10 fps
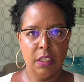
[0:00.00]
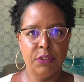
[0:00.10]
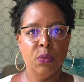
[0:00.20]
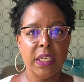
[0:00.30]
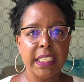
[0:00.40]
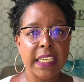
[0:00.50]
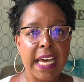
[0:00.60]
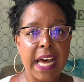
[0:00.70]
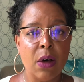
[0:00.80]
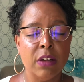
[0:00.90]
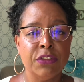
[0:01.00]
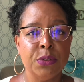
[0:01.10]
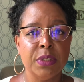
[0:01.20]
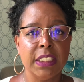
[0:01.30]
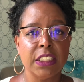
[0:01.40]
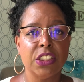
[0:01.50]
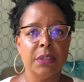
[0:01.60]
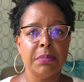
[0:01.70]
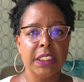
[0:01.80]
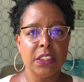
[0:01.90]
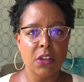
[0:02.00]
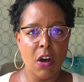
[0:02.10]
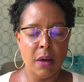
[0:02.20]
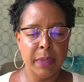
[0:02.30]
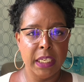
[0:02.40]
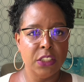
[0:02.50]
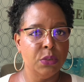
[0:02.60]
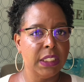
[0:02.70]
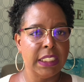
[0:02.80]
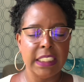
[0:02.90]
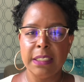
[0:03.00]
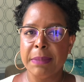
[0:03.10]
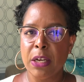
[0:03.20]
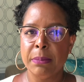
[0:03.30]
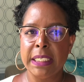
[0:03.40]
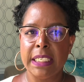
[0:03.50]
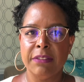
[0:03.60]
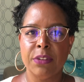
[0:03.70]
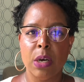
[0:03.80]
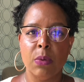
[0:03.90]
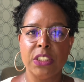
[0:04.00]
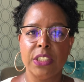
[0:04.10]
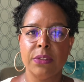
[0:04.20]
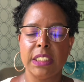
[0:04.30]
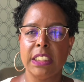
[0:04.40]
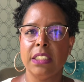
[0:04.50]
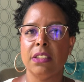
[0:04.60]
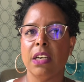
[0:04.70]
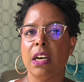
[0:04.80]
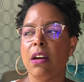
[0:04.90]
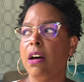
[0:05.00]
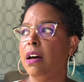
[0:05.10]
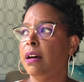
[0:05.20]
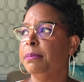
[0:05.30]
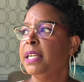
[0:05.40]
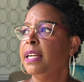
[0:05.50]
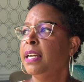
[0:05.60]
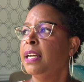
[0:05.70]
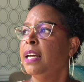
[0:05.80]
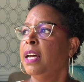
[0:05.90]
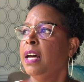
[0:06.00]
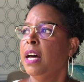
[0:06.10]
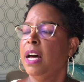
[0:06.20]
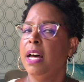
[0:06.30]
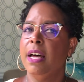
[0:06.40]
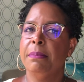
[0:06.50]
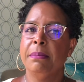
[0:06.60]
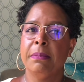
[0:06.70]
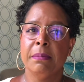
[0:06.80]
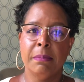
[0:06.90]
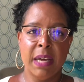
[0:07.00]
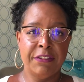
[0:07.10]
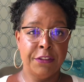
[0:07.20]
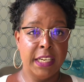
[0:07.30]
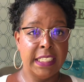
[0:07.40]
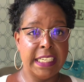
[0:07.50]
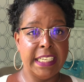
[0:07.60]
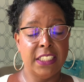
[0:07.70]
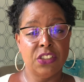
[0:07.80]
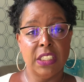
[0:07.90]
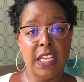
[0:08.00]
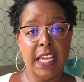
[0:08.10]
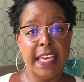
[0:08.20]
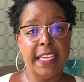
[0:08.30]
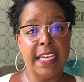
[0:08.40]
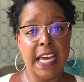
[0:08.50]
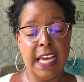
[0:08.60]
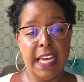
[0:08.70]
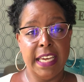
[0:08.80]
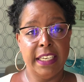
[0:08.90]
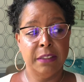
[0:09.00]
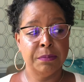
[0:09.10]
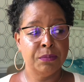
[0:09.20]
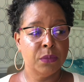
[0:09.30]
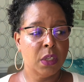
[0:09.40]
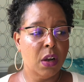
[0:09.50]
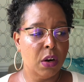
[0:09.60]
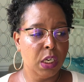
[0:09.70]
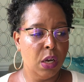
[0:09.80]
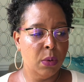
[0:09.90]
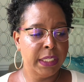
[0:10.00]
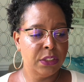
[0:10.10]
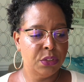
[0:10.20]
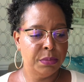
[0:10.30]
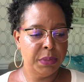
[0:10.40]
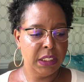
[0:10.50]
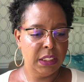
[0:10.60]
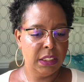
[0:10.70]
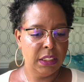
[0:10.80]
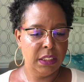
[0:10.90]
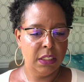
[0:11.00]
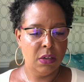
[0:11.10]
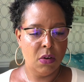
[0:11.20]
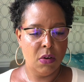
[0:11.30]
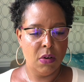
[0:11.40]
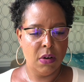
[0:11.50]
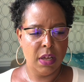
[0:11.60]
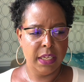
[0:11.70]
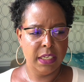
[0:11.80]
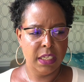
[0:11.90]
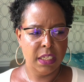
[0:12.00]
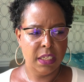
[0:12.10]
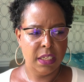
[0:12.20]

If you want to get out of food addiction, please comment. You can email me, info at whatchelseaeats.com. Um, my friend Angela and I are going to be on,